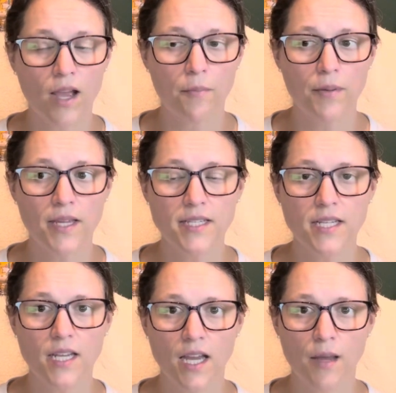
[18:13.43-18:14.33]
I picked
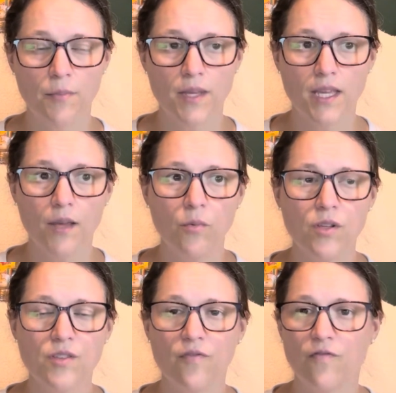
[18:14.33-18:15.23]
it up. It
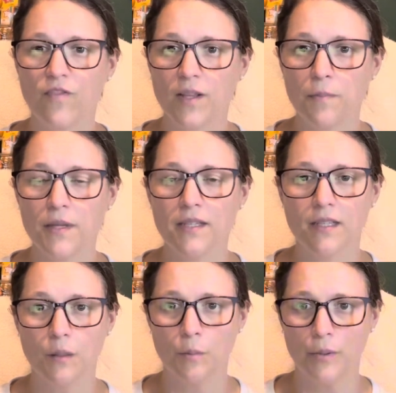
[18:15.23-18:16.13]
was flippin'
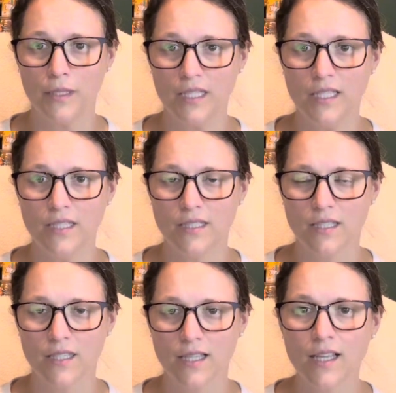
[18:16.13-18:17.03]
complete,
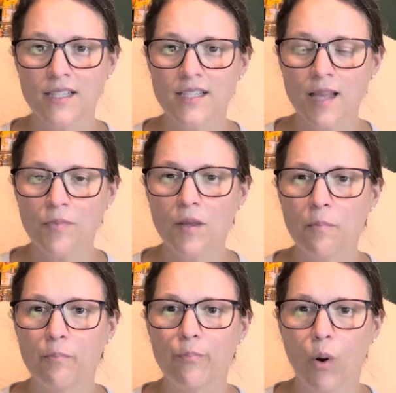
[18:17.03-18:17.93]
except
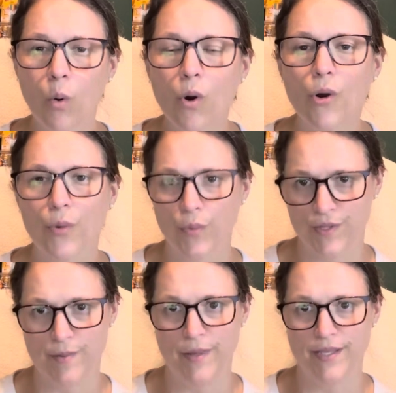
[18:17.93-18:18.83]
the board
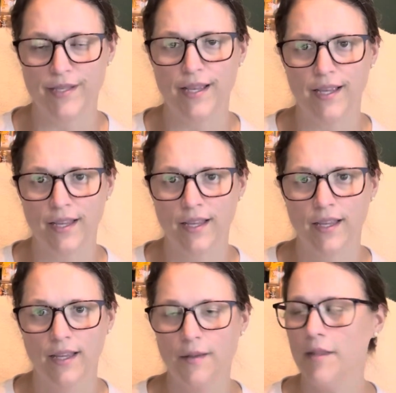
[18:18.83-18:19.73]
was missing.
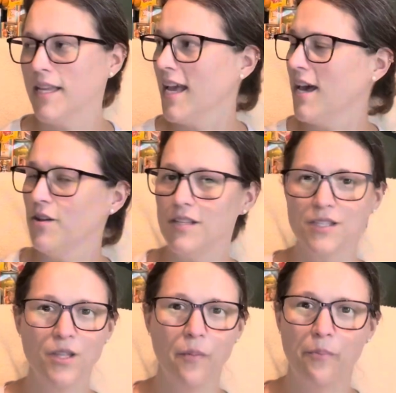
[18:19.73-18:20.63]
I'm like, how
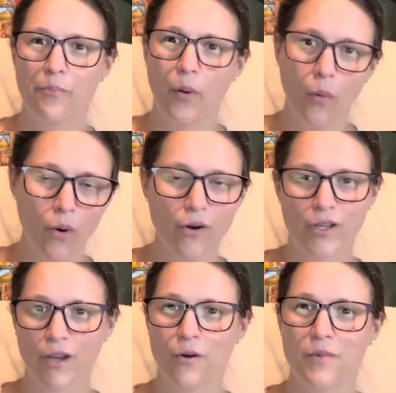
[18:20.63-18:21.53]
does the
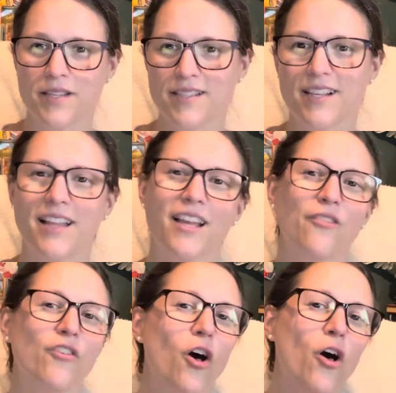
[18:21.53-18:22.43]
board go missing? Like,
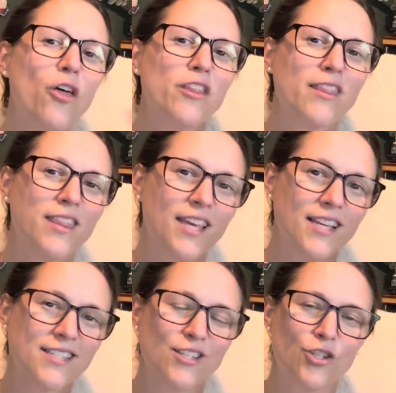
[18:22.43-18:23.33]
of all the
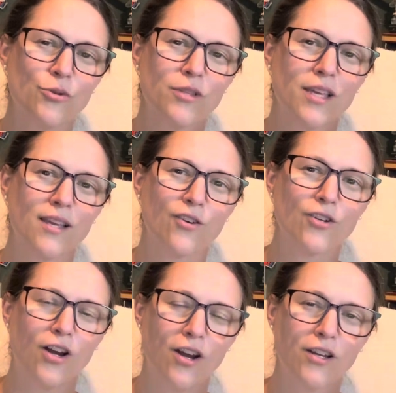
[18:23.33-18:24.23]
things that you think are
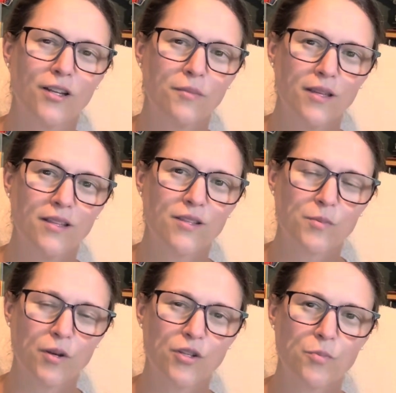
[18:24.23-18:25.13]
not going to be in the
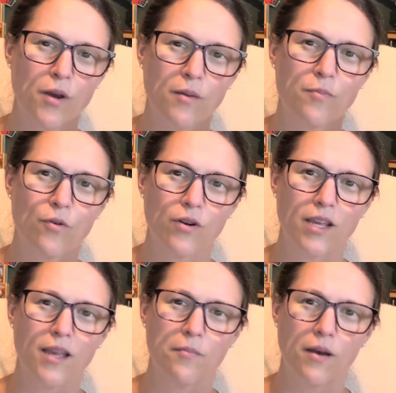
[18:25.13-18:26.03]
SpongeBob board
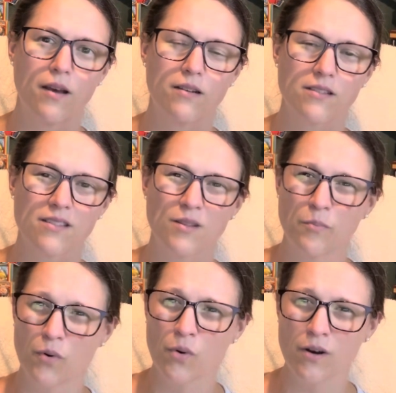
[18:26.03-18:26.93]
game box, the
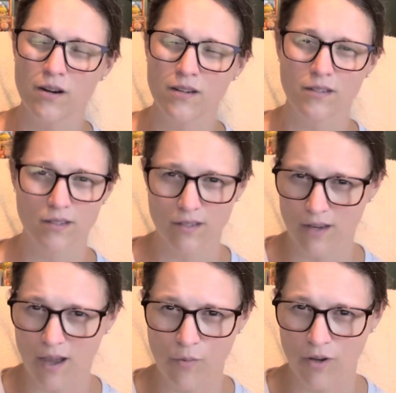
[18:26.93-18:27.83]
board,
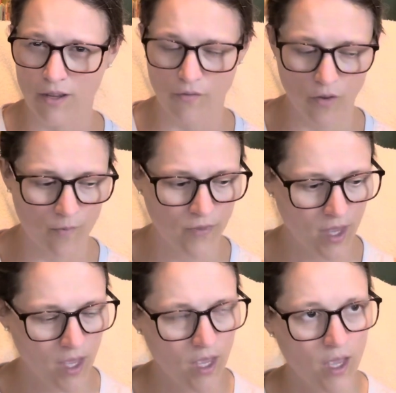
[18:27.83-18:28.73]
not one of them.
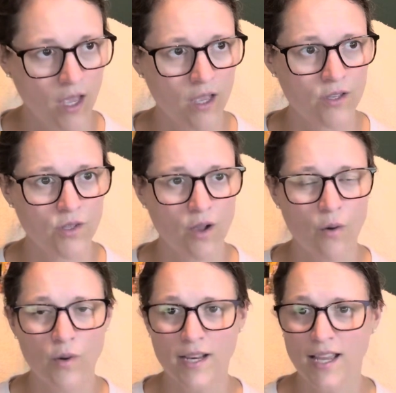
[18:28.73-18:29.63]
So I
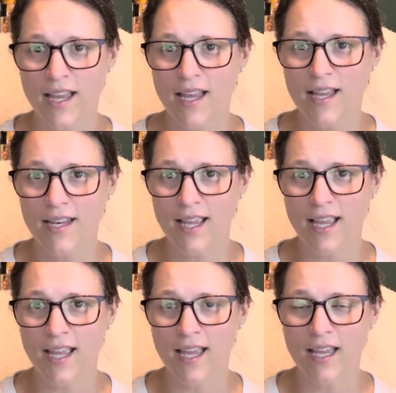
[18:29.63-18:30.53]
went ahead
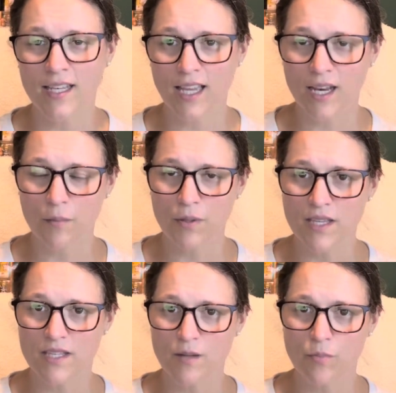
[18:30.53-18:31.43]
and kind of
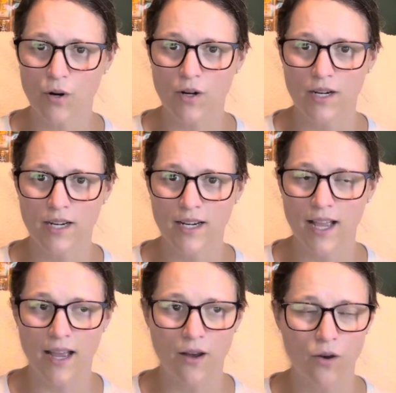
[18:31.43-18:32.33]
pieced and parted it
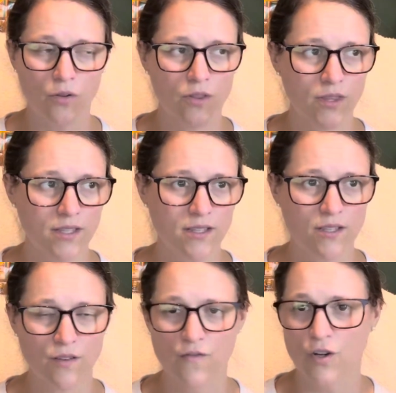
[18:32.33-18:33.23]
out. This
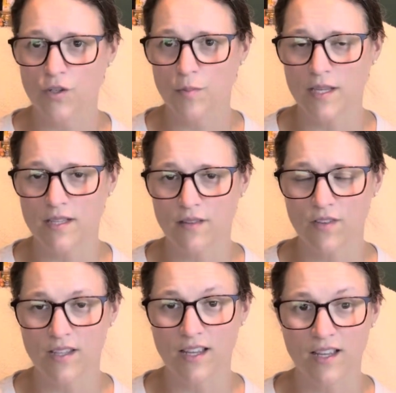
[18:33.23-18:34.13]
is the first piece of
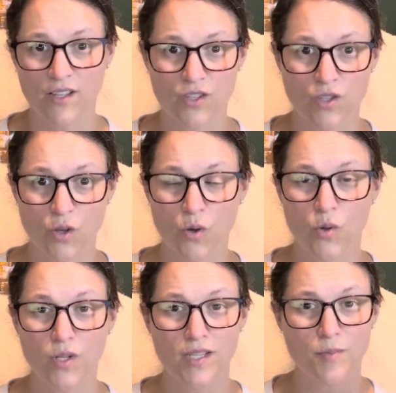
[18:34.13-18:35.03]
it that has
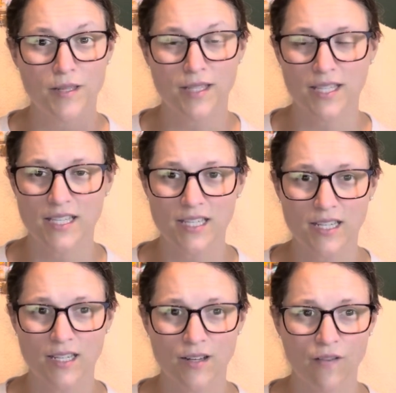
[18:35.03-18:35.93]
sold. It's been
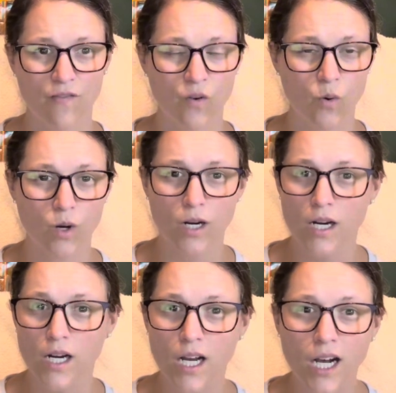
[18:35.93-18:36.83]
listed
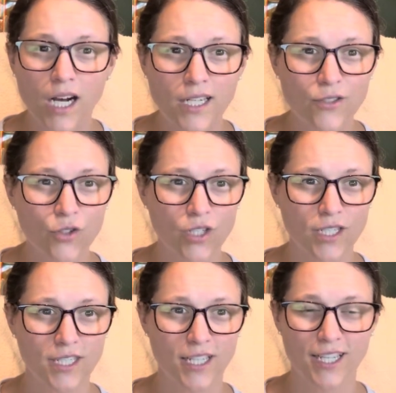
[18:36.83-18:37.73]
for
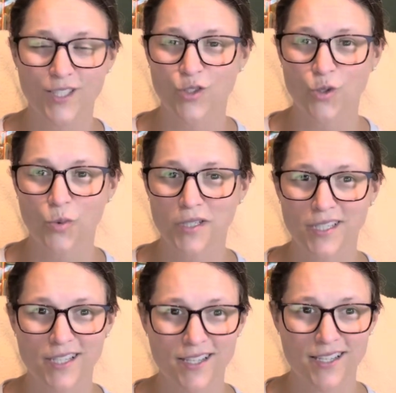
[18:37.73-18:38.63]

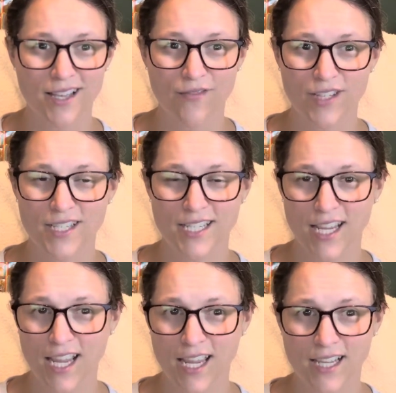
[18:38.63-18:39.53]
127
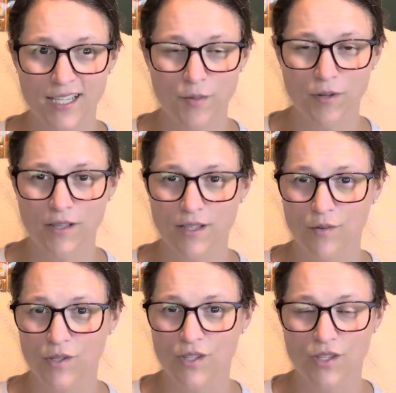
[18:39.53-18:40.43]
days because I
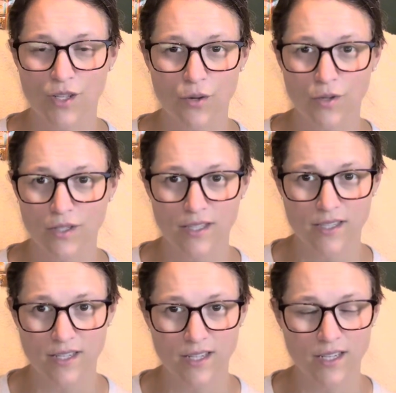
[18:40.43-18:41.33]
was slow to
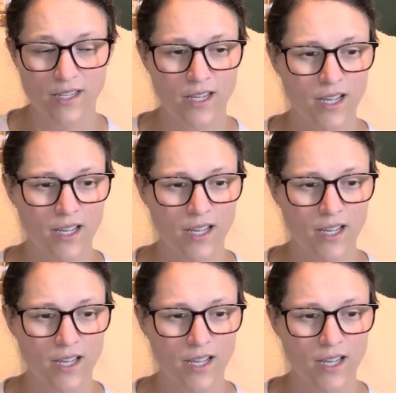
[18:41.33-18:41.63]
list it.